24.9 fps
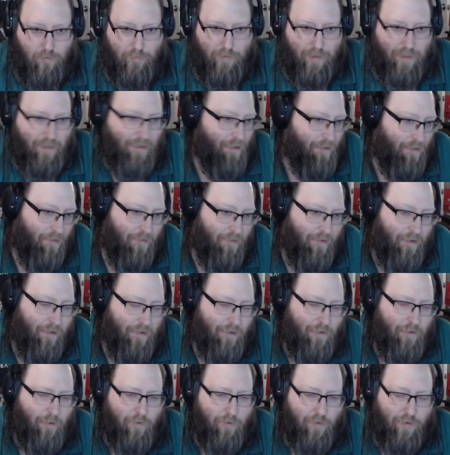but it's also not
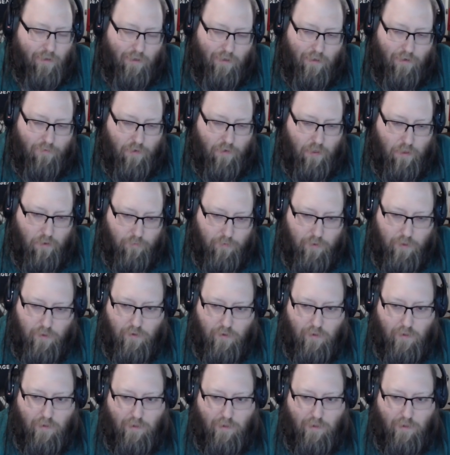as hard as a lot of other ones.